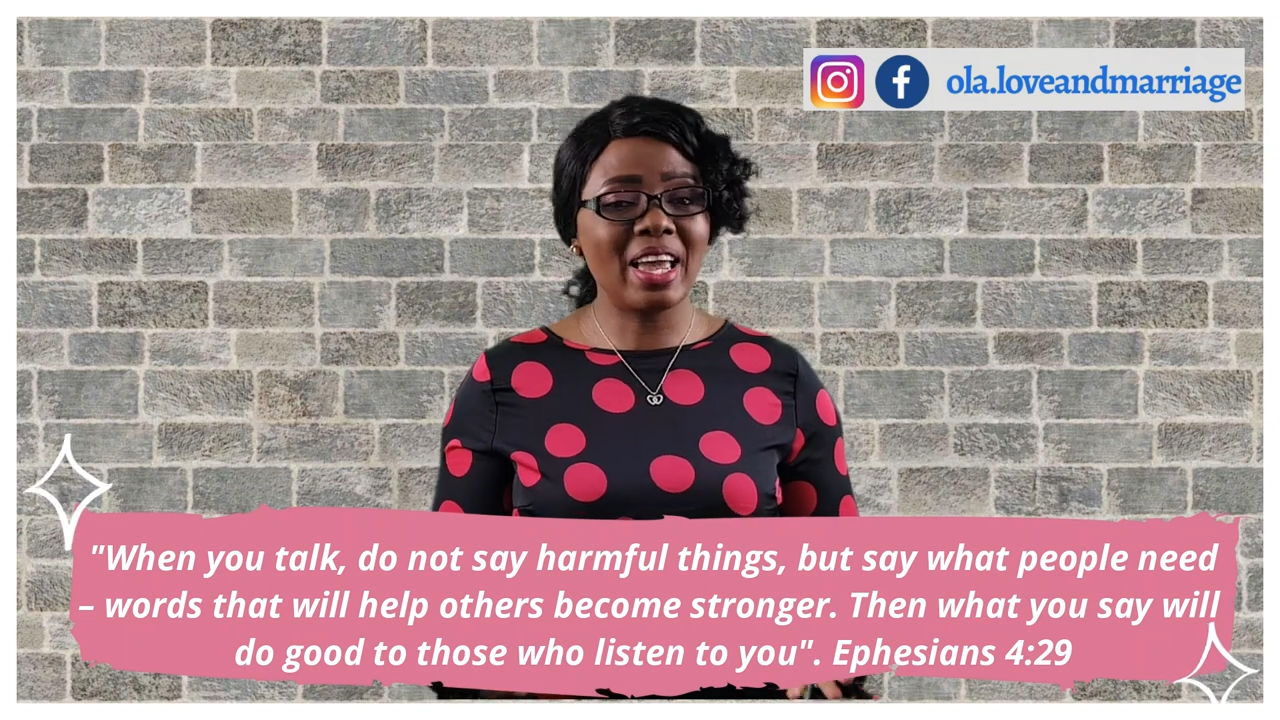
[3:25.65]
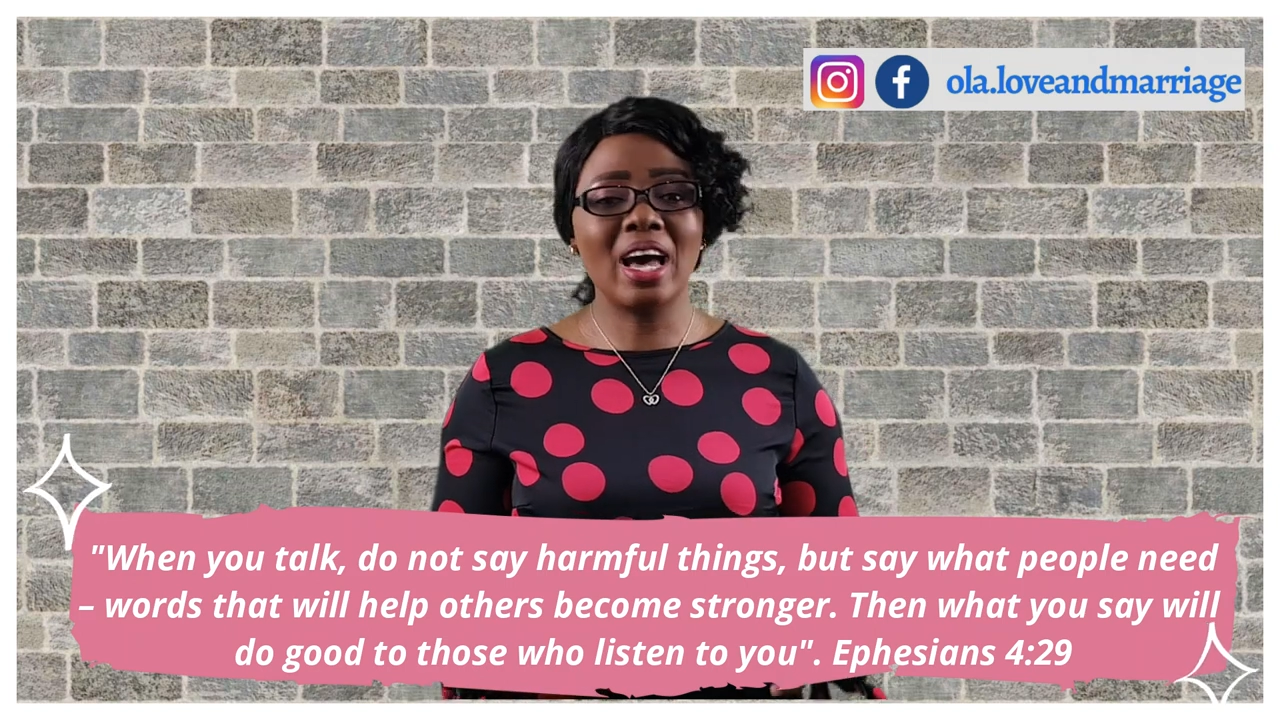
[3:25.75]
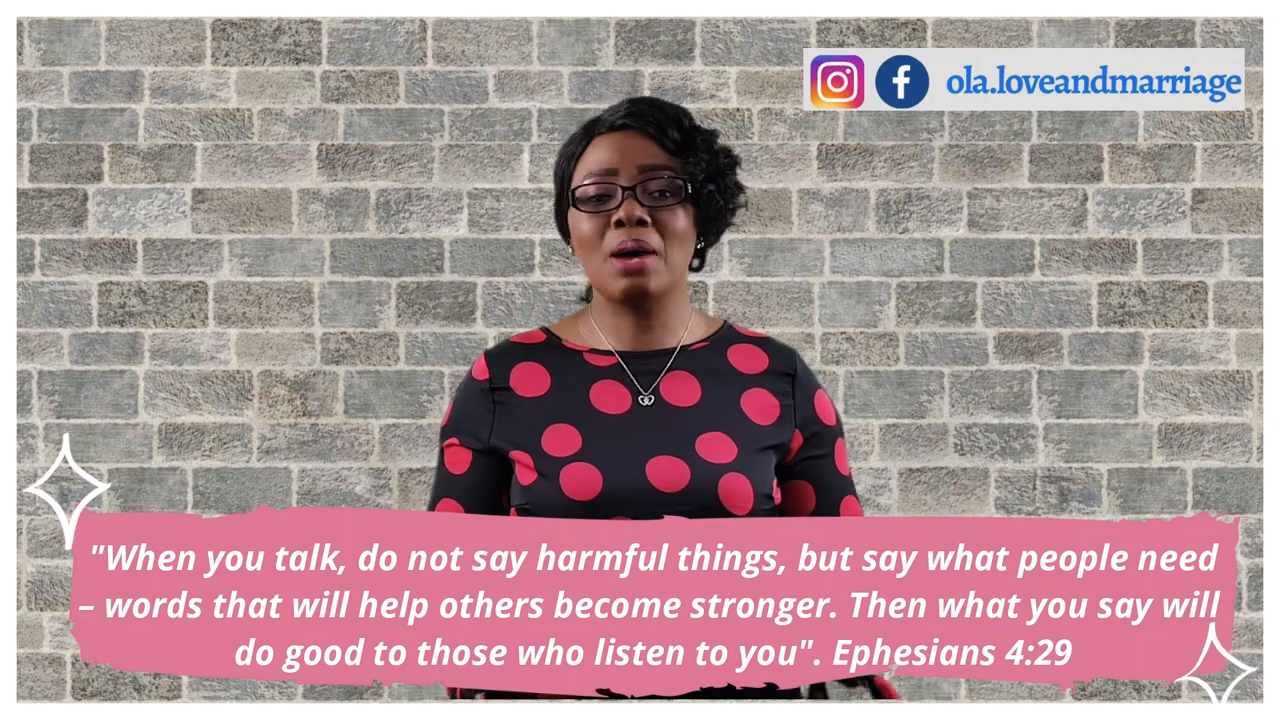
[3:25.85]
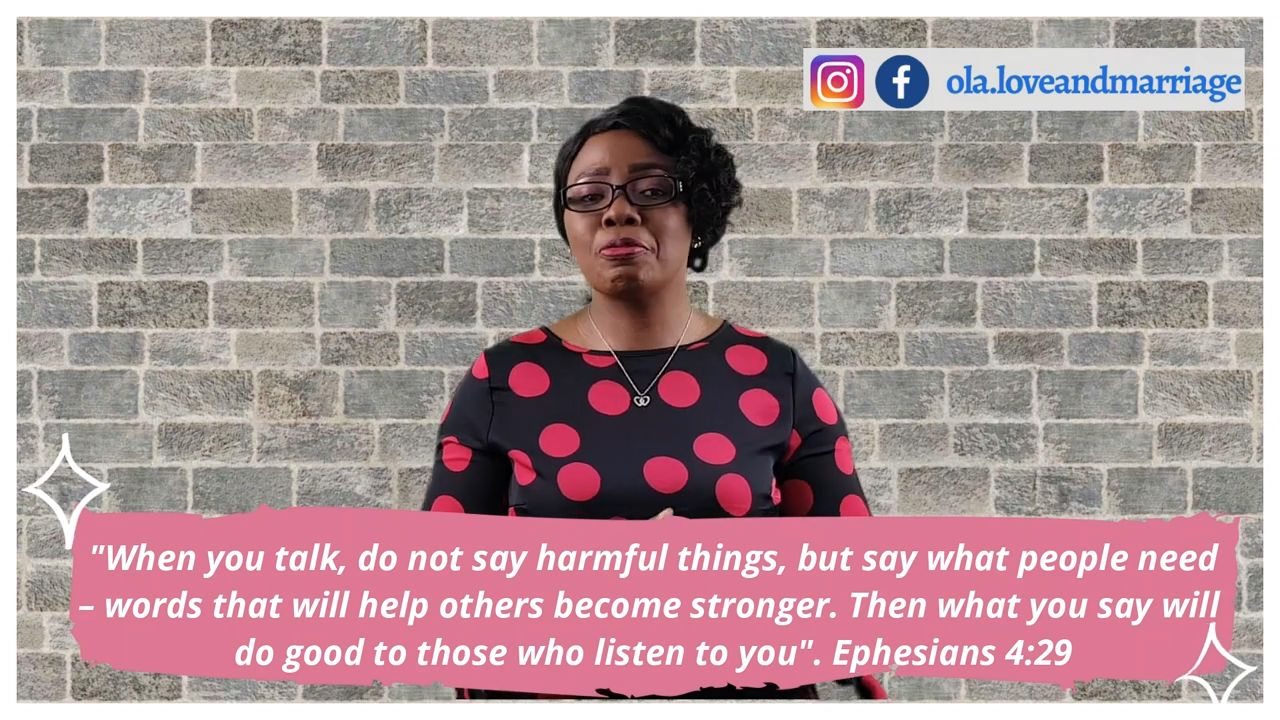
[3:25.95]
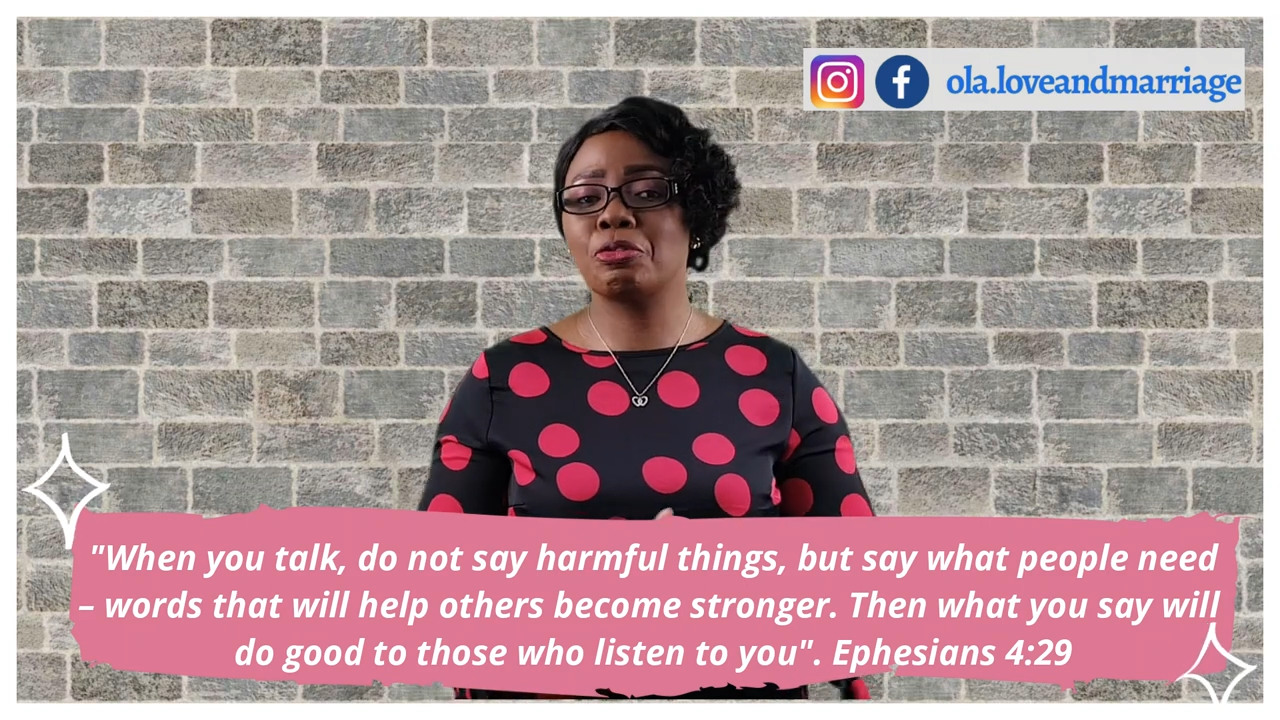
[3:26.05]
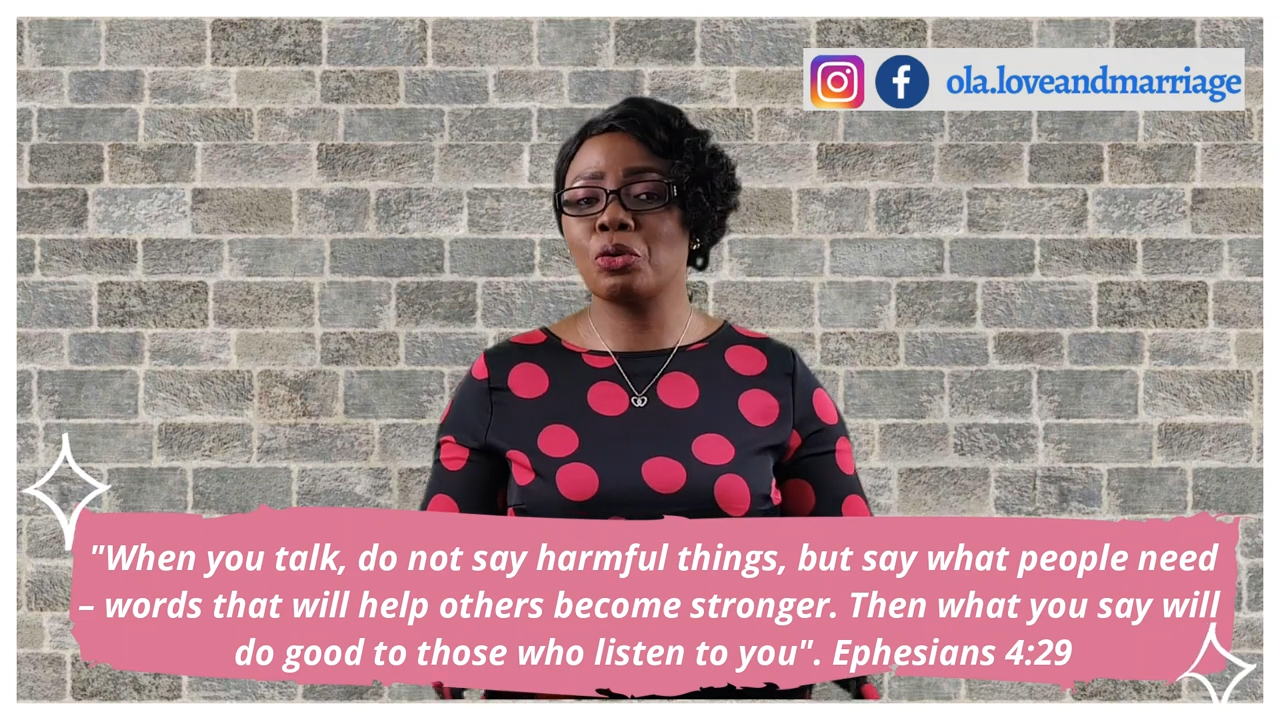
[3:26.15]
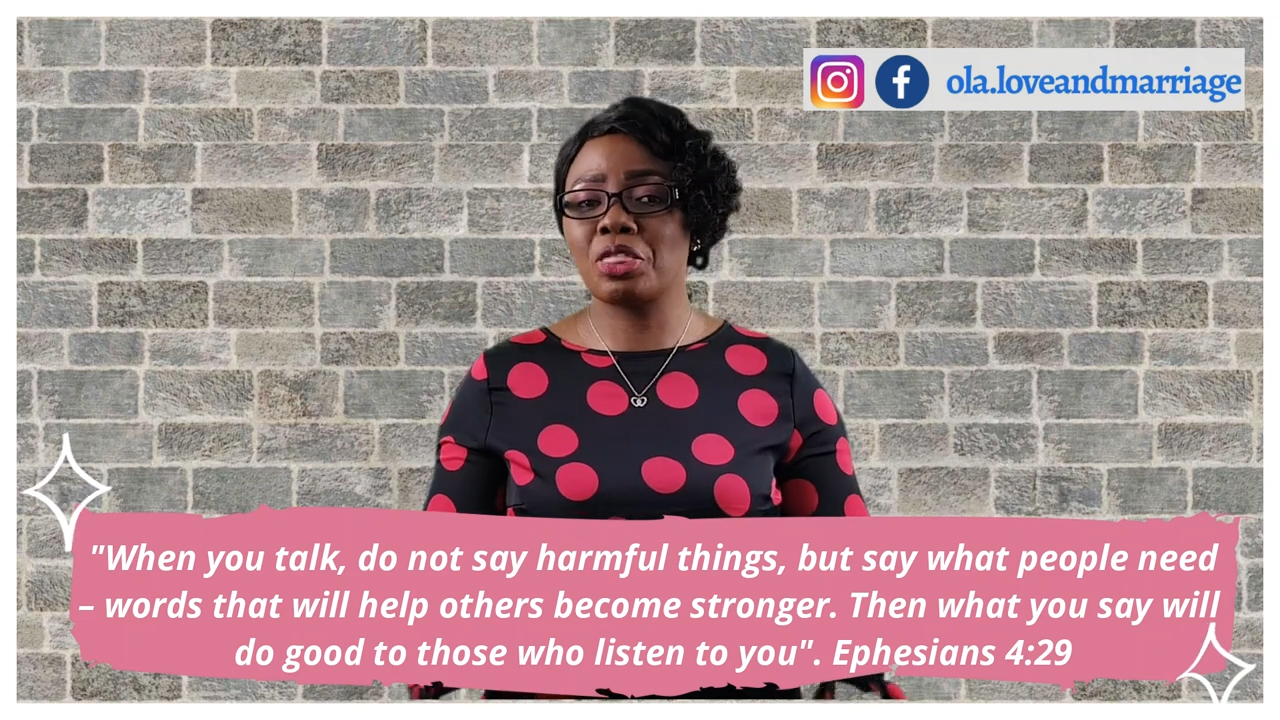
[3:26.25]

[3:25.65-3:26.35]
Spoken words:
harmful